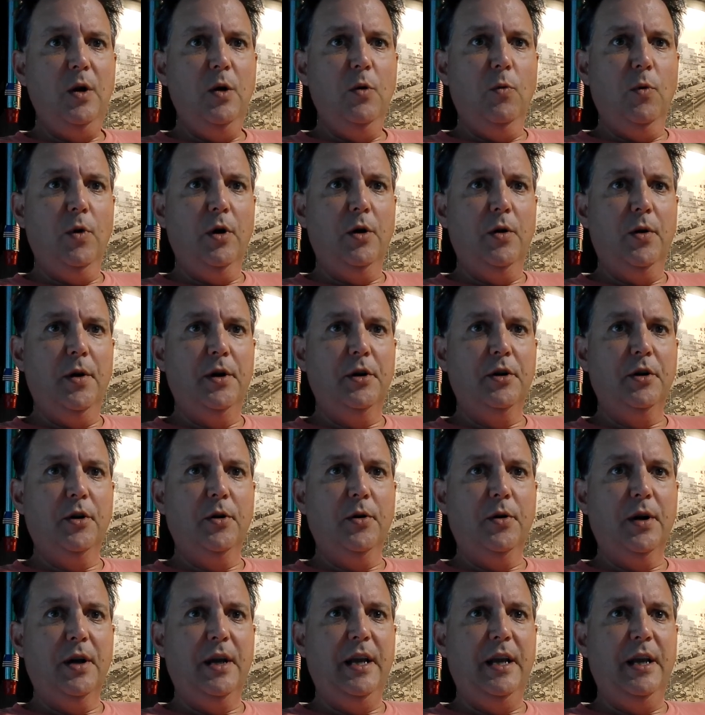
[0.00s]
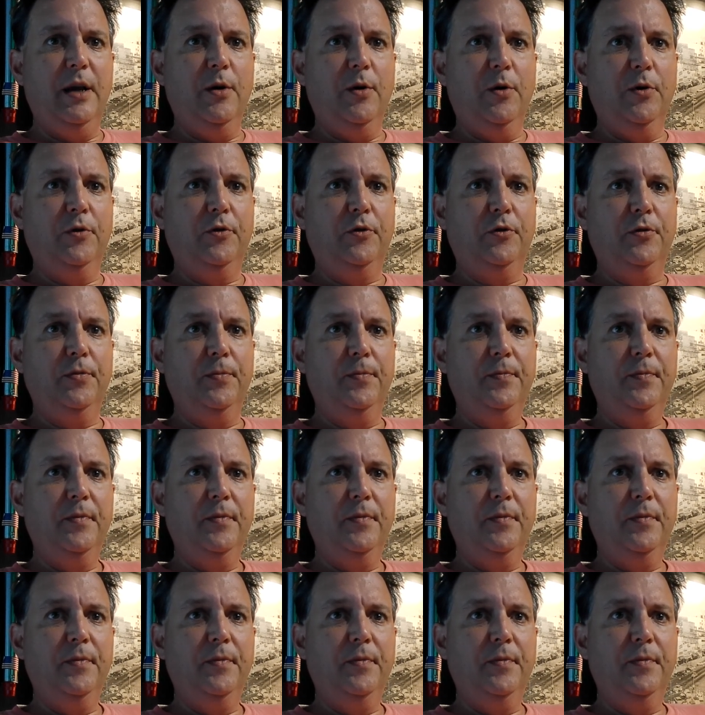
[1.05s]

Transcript: We're going to go to Chios